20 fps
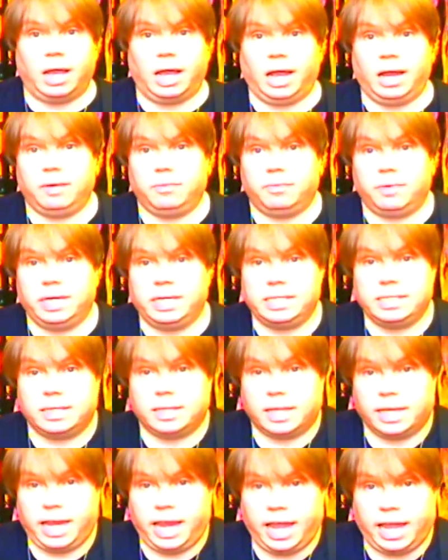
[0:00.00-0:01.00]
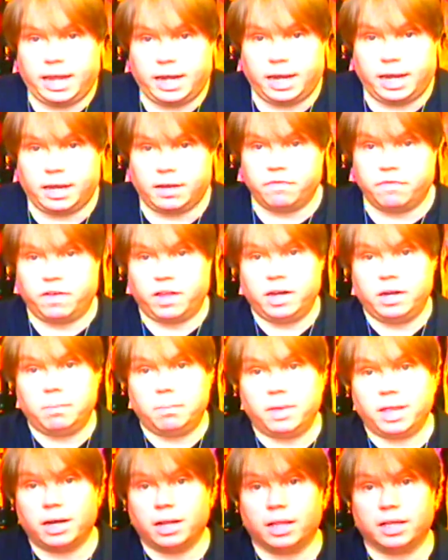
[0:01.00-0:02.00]
I recently had a
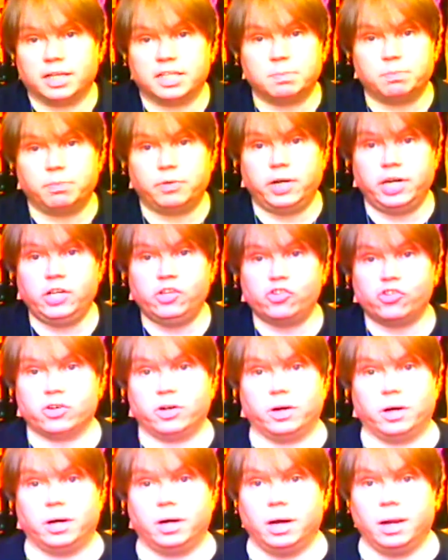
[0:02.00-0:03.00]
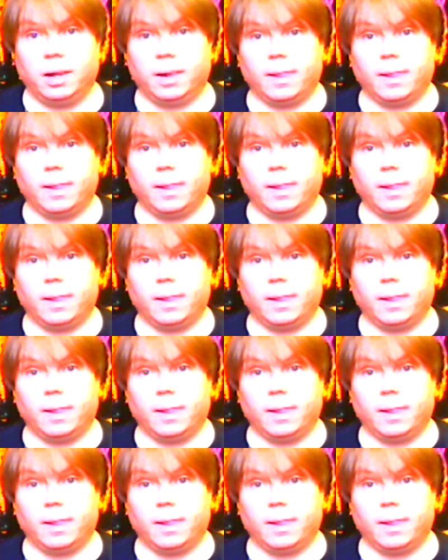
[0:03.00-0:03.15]
fundamentalist preacher